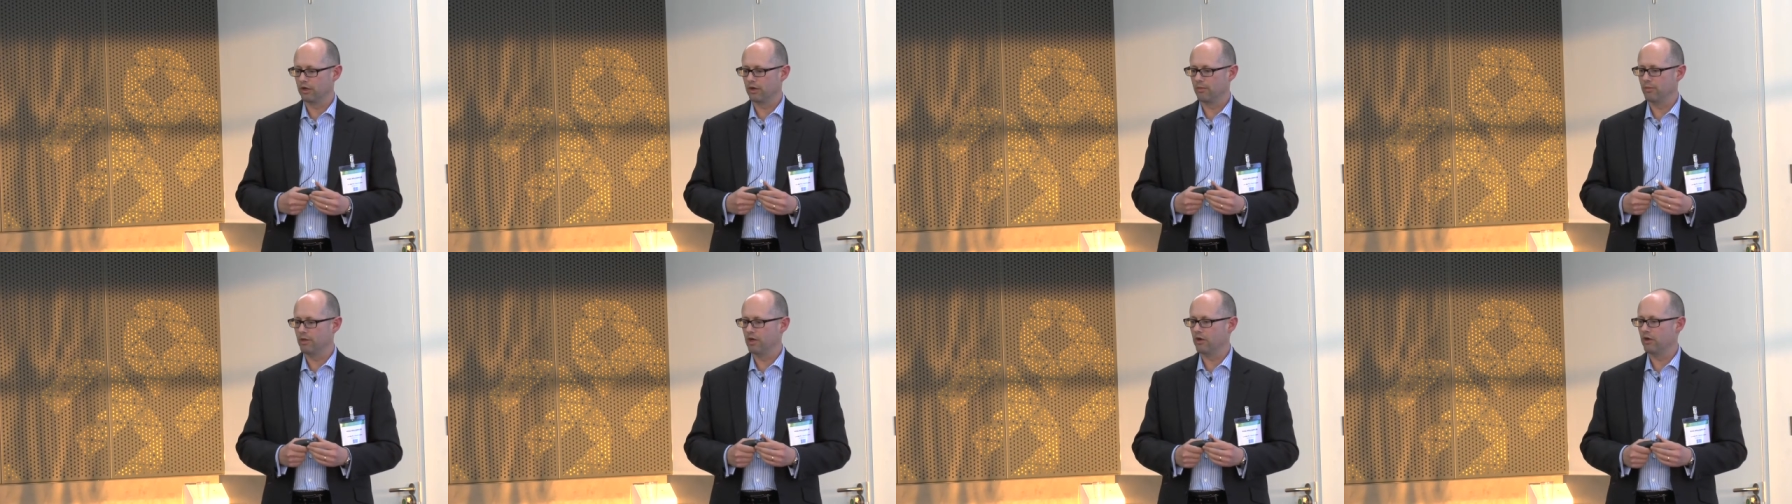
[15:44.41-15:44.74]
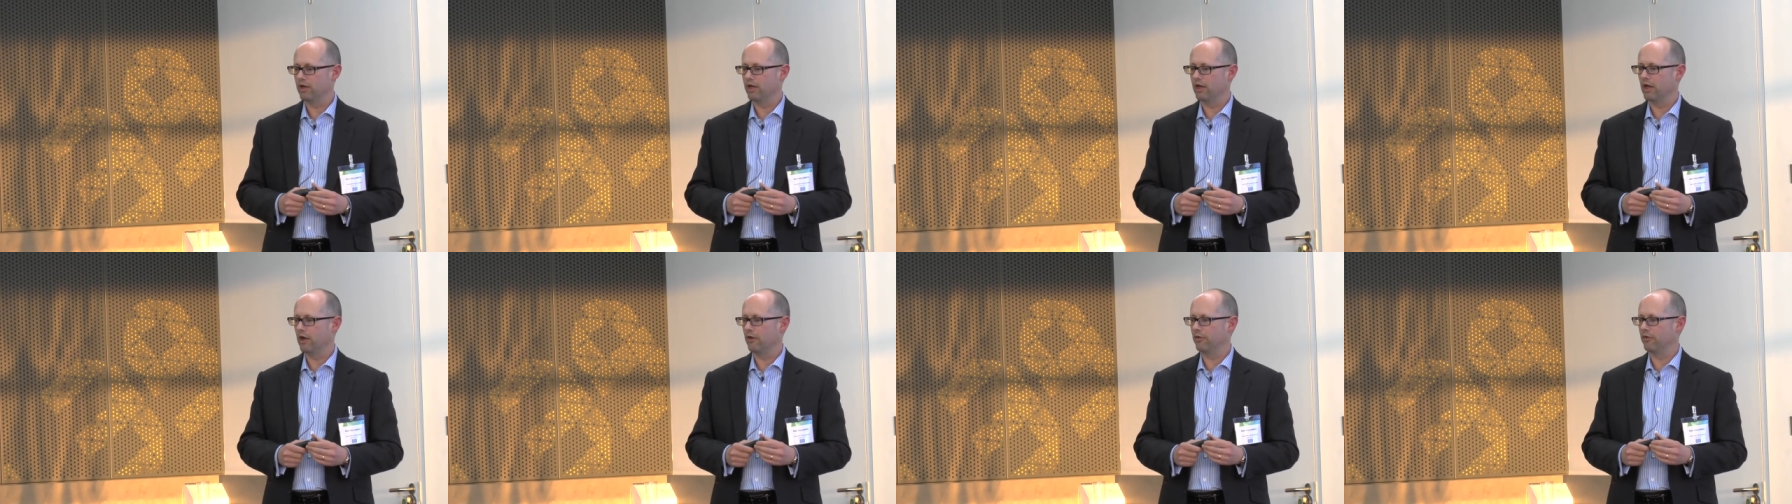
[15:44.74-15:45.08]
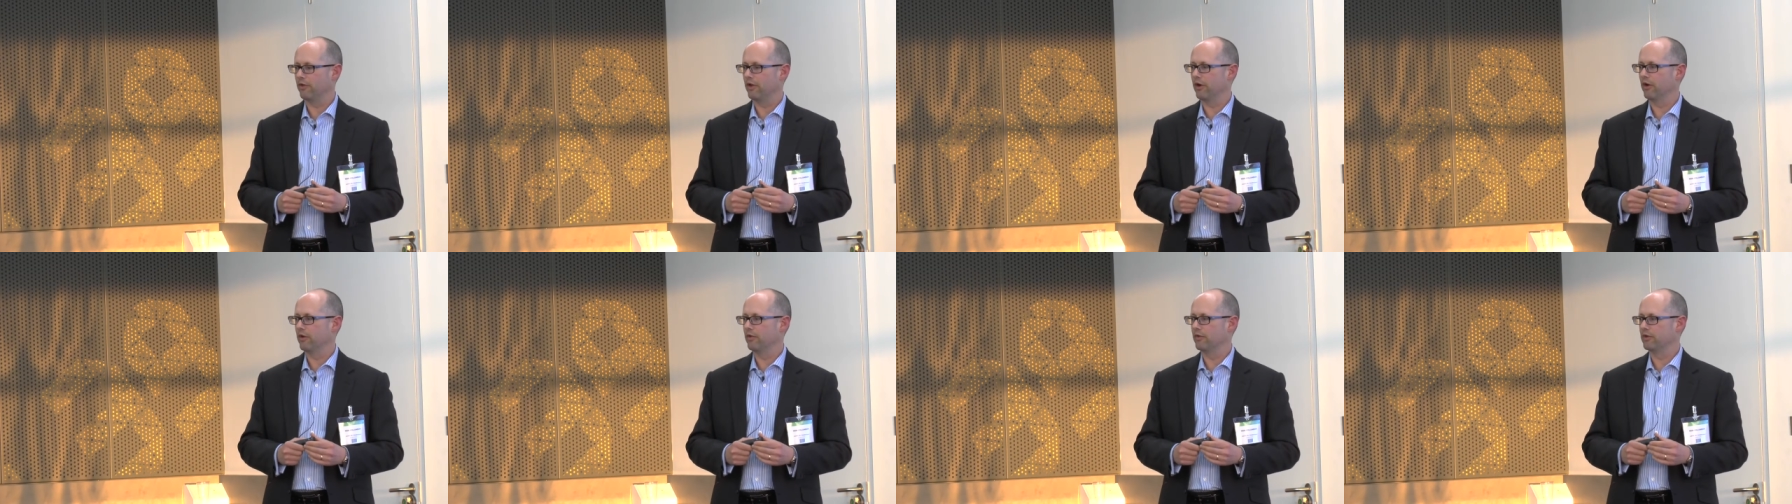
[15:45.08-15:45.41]
community
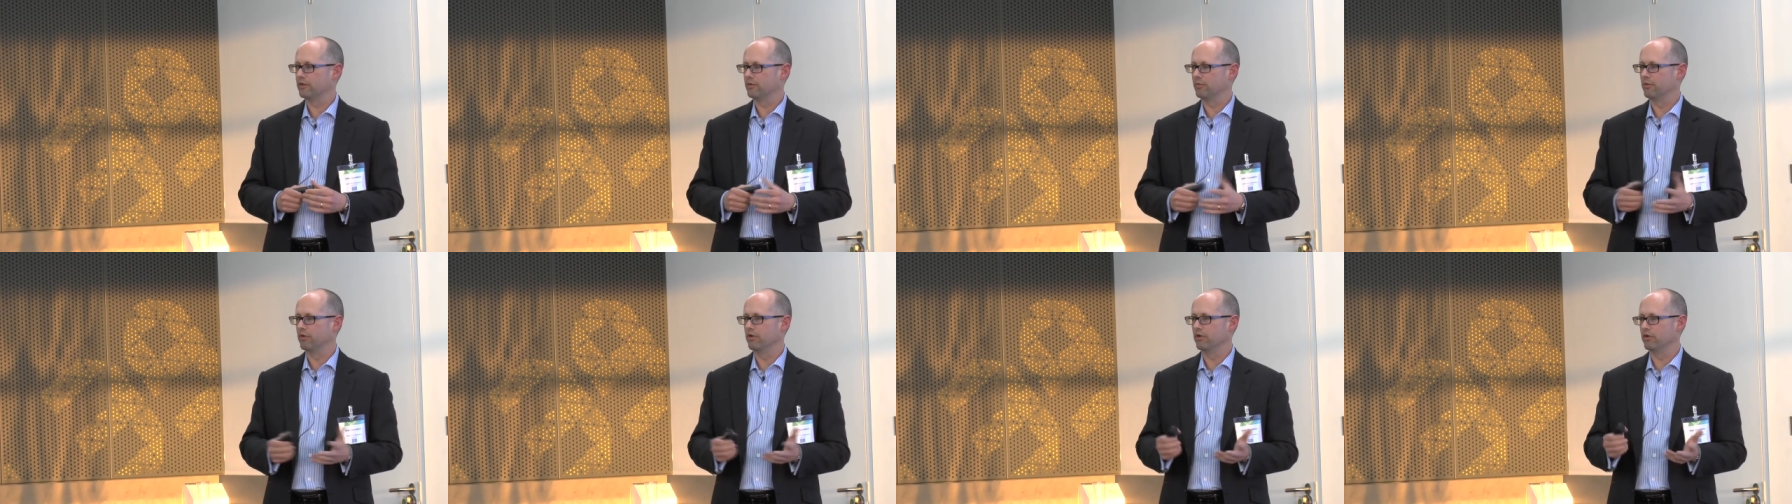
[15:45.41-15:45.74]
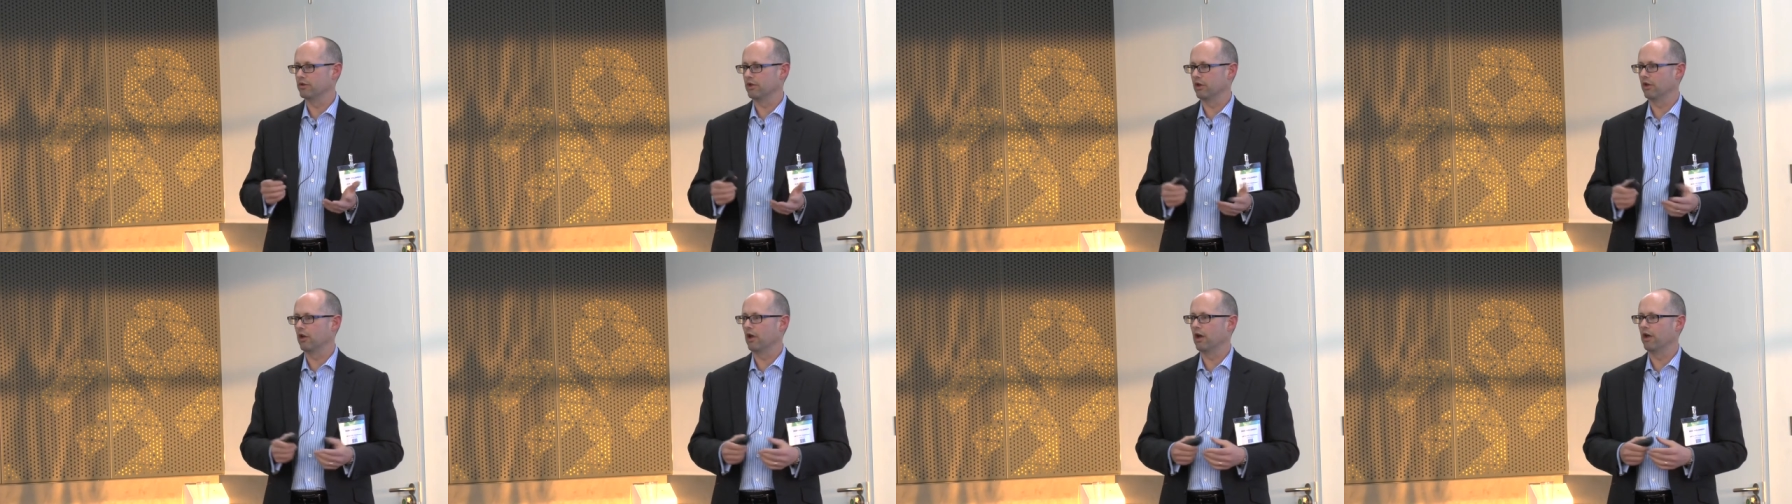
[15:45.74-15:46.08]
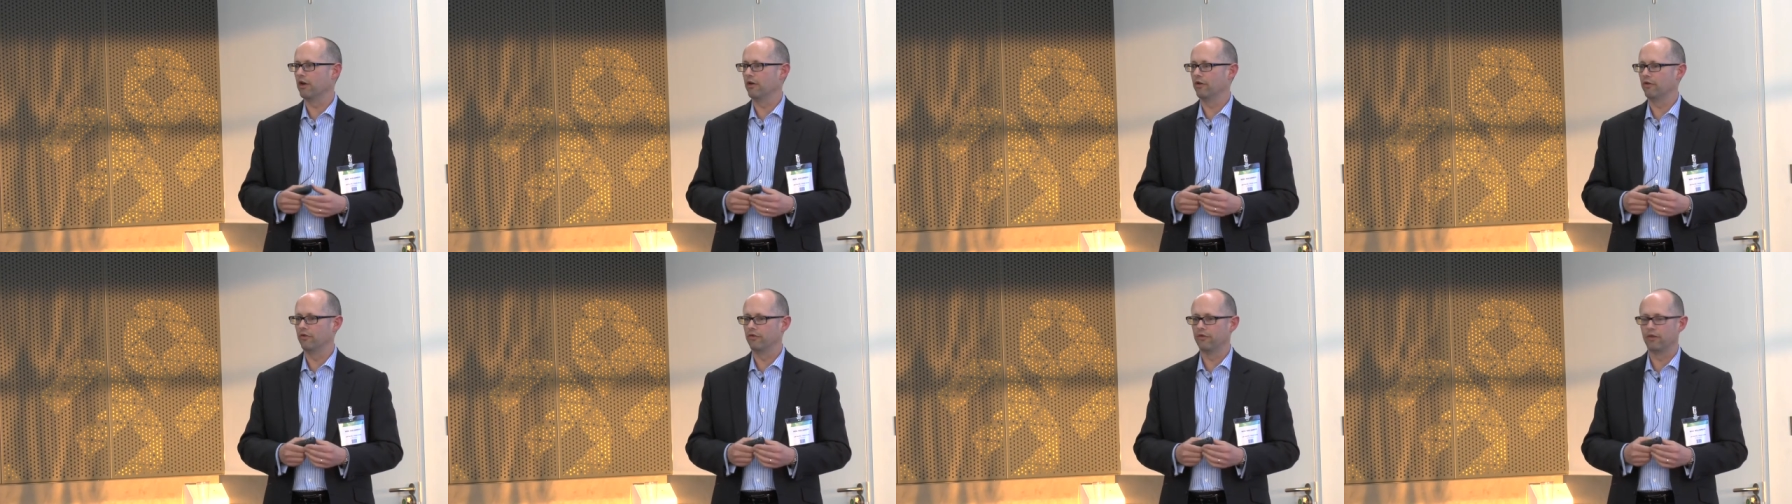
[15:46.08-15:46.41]
out there that's produced a
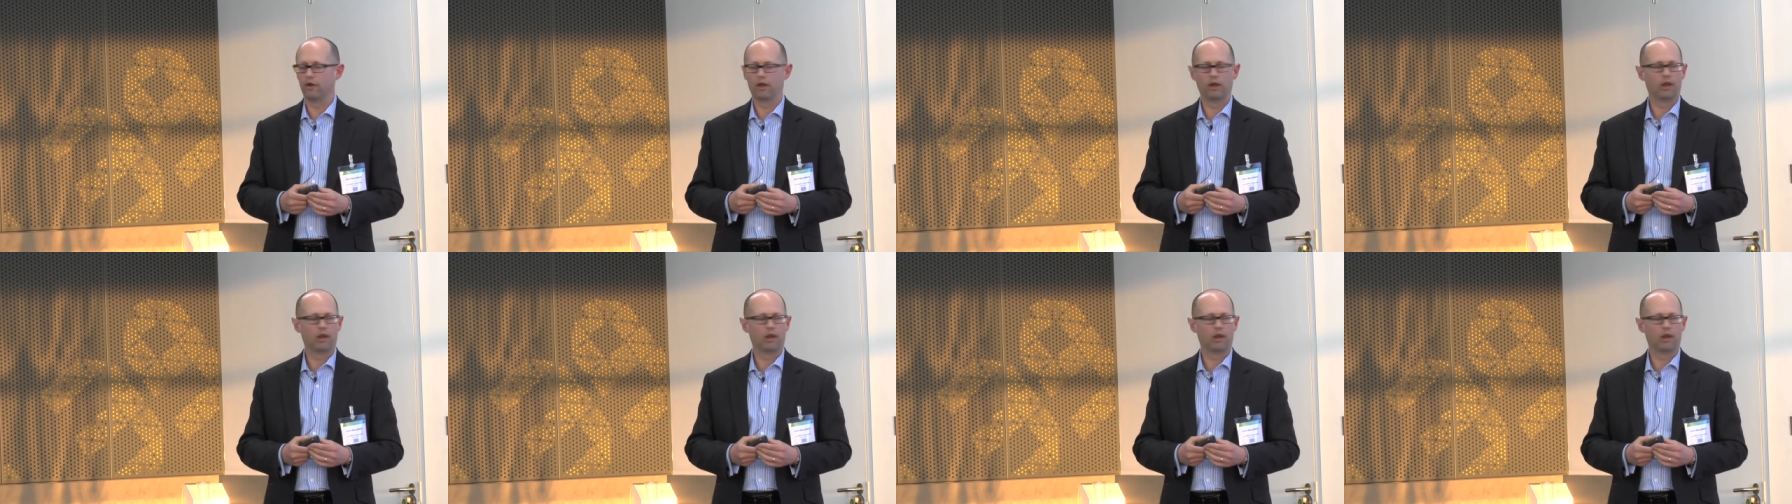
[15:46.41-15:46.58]
lot of